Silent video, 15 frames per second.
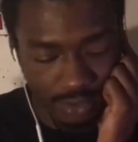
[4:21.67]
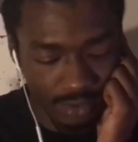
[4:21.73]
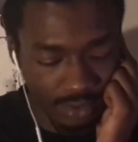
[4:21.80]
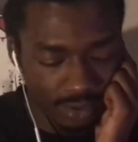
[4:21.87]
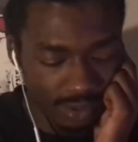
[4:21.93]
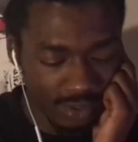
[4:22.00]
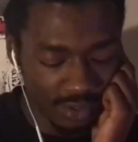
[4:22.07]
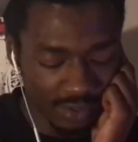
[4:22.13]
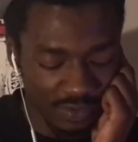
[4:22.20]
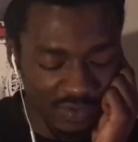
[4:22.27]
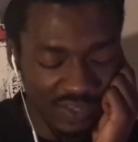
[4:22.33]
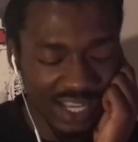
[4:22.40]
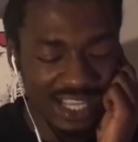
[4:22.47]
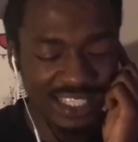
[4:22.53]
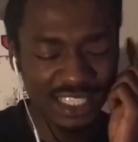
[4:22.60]
Hold on,
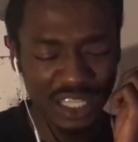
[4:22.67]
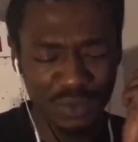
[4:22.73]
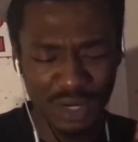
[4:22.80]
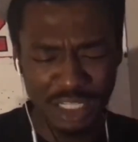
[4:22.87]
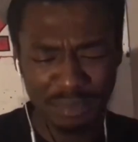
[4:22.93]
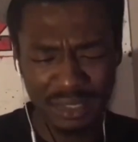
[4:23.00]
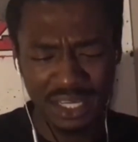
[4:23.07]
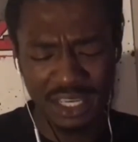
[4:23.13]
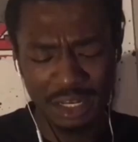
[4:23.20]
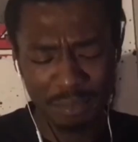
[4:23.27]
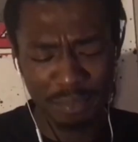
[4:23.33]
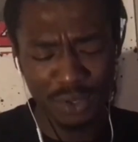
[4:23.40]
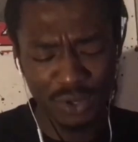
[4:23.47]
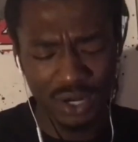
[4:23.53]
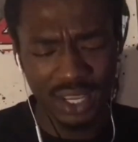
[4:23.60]
I said watch me get up in
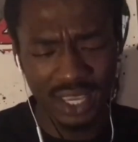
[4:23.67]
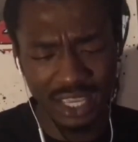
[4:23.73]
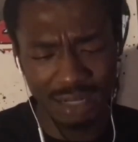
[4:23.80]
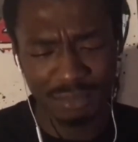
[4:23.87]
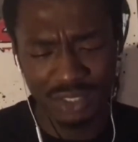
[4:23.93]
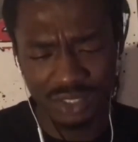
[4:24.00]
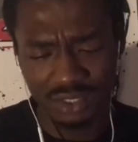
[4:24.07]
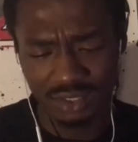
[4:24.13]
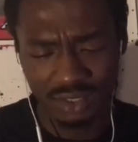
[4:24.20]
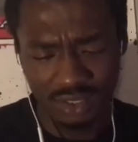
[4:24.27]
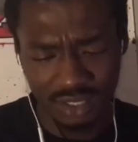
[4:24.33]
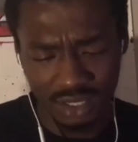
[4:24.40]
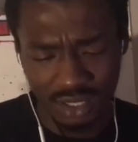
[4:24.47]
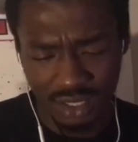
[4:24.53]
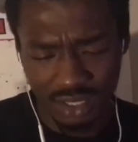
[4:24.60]
her head.
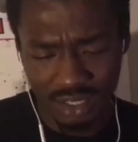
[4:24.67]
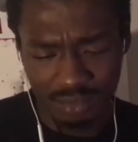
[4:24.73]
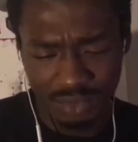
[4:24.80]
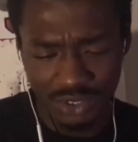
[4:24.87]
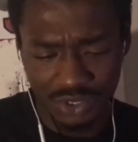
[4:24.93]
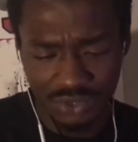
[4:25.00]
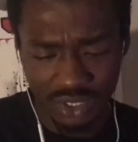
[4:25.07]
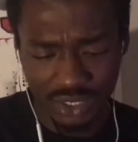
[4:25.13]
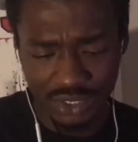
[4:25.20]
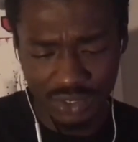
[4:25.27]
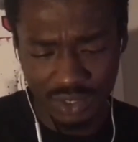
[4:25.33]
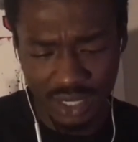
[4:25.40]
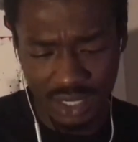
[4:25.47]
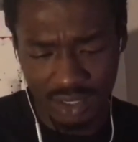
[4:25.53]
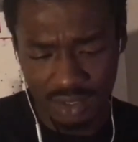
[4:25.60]
I'm stress her
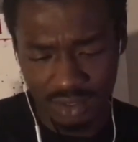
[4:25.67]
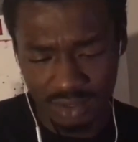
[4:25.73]
out.